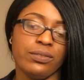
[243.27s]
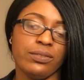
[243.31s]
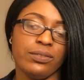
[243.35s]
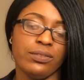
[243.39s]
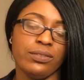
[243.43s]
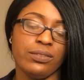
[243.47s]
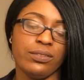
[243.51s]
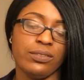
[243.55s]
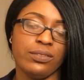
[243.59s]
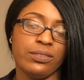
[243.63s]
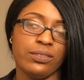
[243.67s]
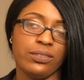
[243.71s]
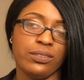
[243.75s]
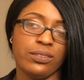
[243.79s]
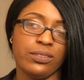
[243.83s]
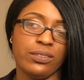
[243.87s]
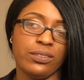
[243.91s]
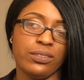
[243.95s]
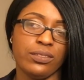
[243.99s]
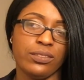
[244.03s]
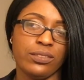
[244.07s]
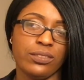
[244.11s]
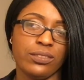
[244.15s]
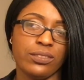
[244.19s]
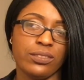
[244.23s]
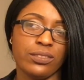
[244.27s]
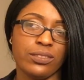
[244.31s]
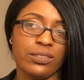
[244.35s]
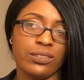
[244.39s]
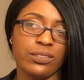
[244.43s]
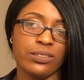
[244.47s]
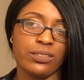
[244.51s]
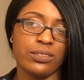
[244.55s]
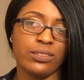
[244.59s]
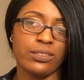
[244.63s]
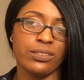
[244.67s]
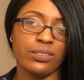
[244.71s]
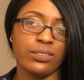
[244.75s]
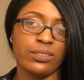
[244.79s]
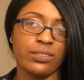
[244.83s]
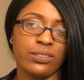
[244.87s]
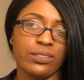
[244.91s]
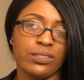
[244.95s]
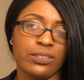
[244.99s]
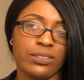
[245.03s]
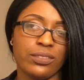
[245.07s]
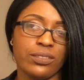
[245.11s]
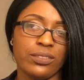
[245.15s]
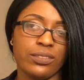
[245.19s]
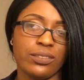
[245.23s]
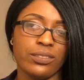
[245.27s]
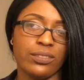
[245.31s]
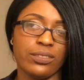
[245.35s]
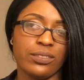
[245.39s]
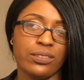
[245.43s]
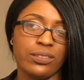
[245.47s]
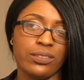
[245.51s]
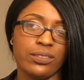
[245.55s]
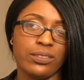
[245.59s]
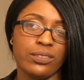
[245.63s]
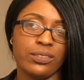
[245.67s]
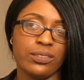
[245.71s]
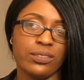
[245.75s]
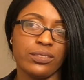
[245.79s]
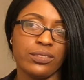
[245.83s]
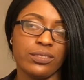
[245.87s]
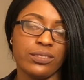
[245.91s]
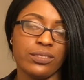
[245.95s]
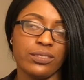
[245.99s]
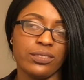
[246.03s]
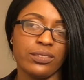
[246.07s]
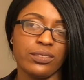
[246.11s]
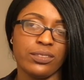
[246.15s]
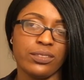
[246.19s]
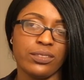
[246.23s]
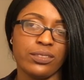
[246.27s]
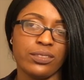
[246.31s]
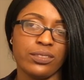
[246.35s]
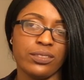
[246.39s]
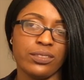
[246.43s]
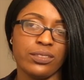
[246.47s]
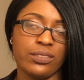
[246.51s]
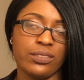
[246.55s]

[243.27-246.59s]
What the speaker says: The person shown says nothing.